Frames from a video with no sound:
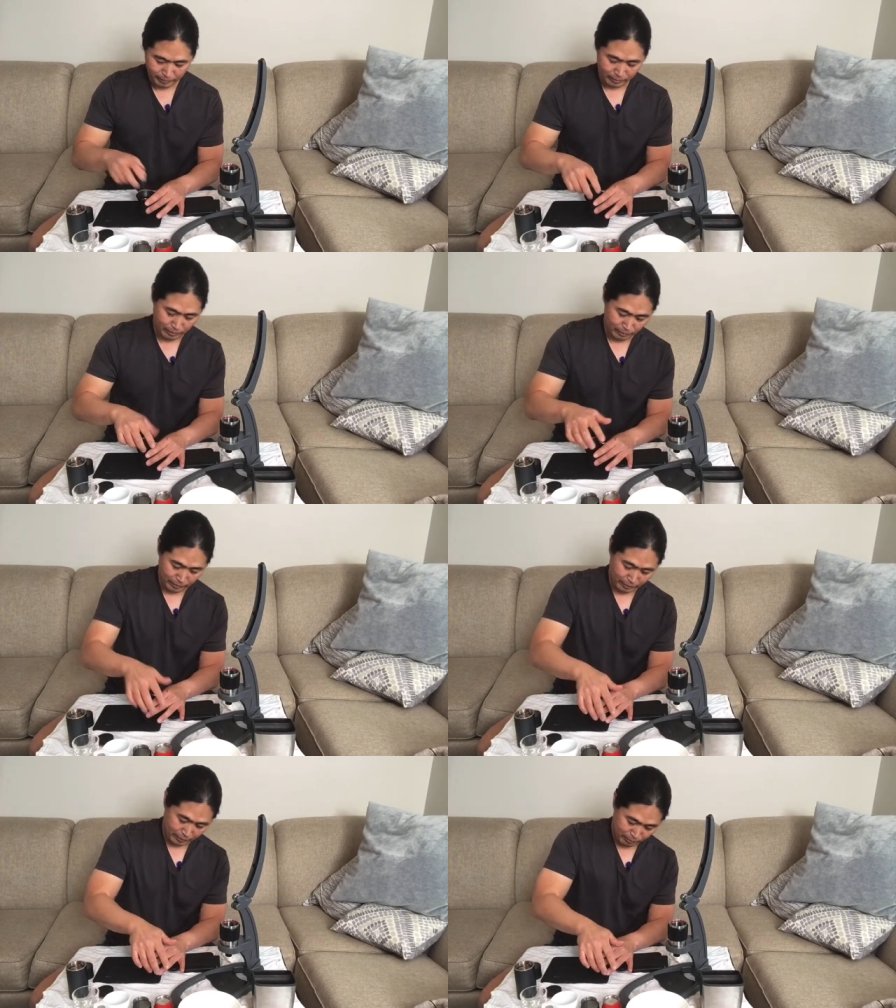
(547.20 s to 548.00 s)

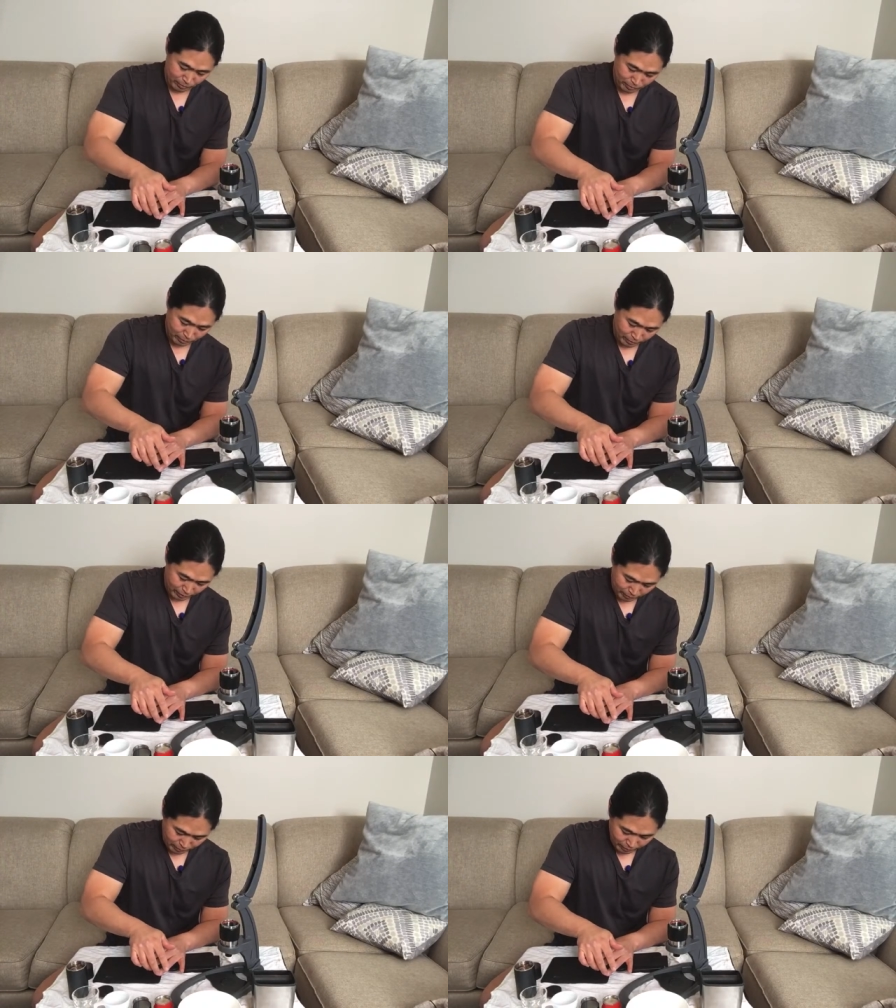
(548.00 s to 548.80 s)
Okay, I'm just going to
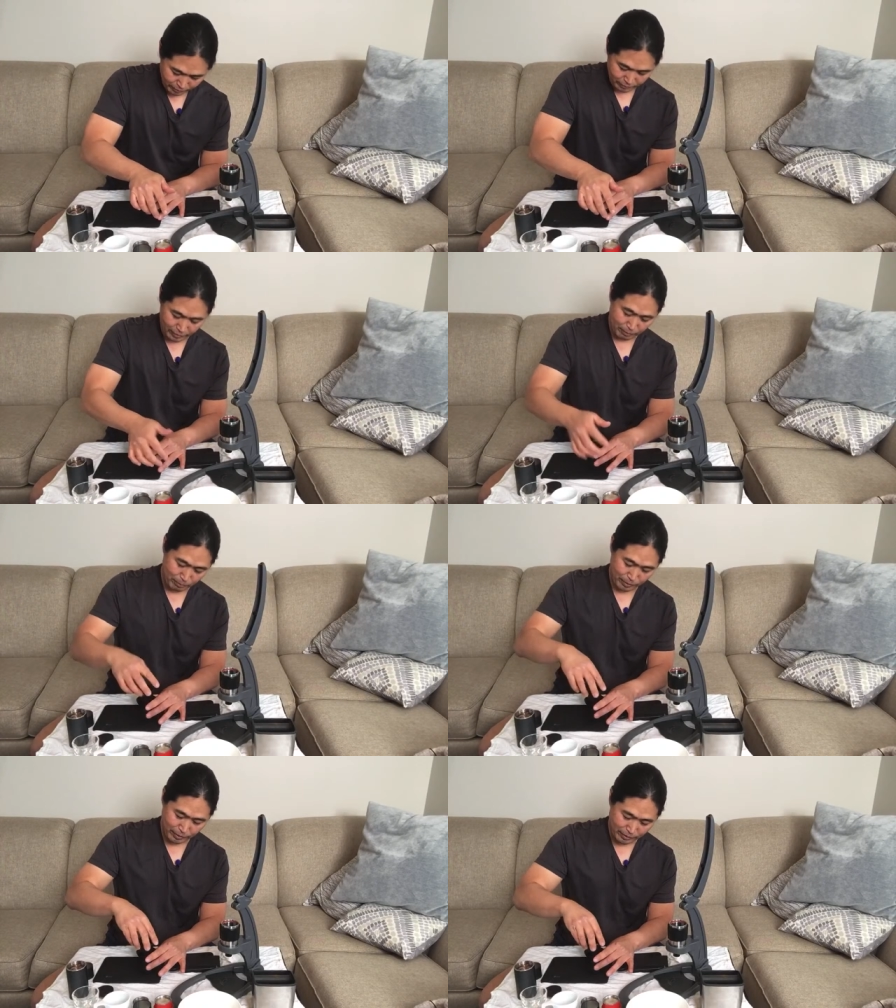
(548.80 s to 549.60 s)
give it a good temp
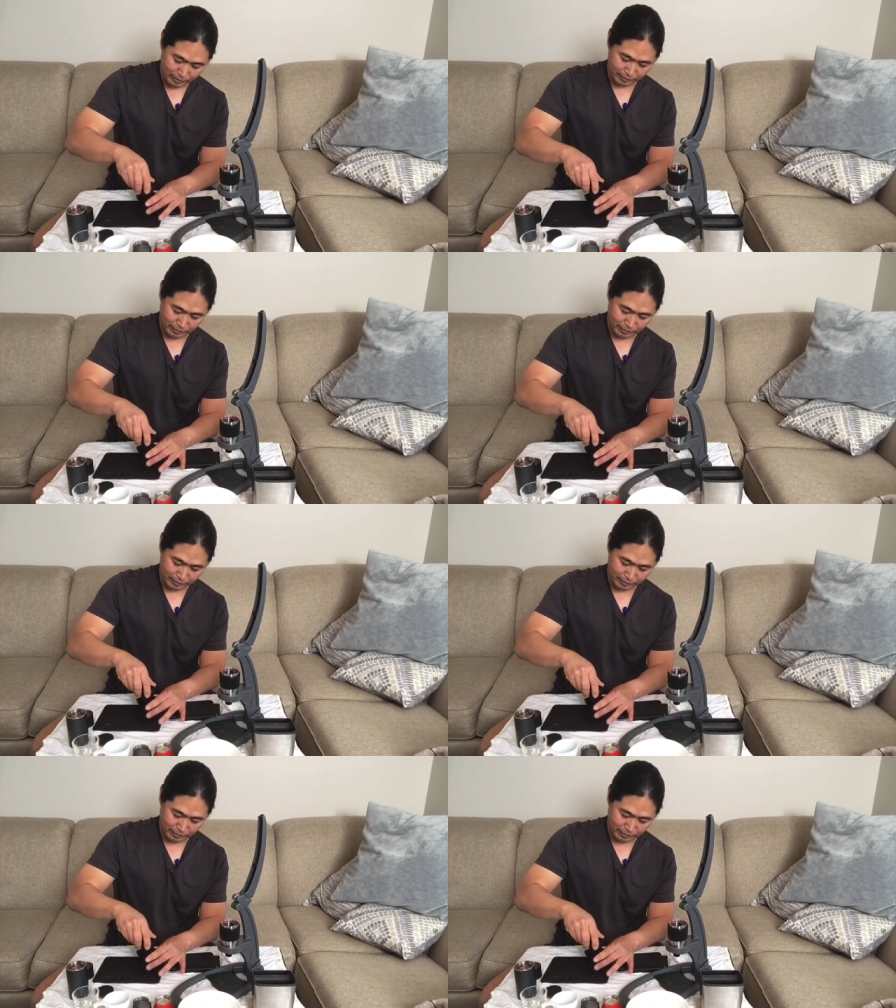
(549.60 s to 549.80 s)
here.